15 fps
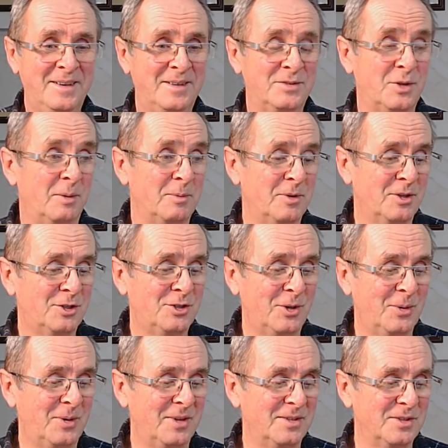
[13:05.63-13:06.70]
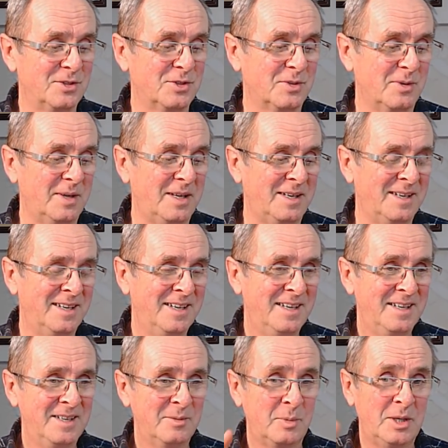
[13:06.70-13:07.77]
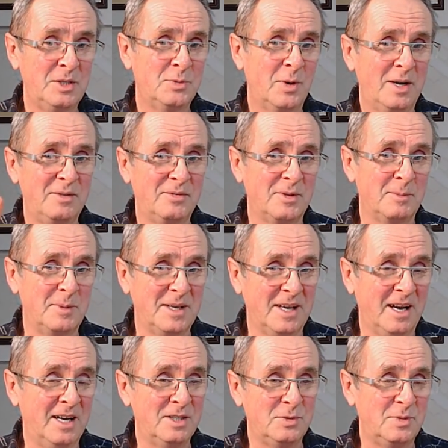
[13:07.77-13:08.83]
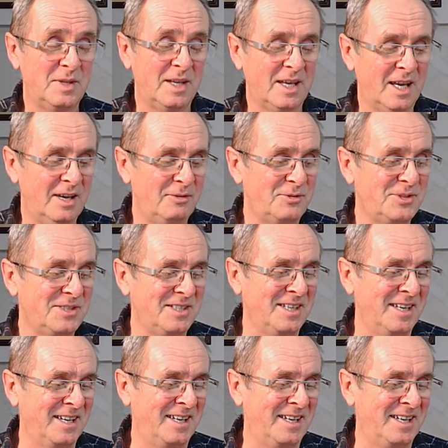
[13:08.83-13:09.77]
So I'm going to show it on the screen. Please wave to me, guys, with your gifts.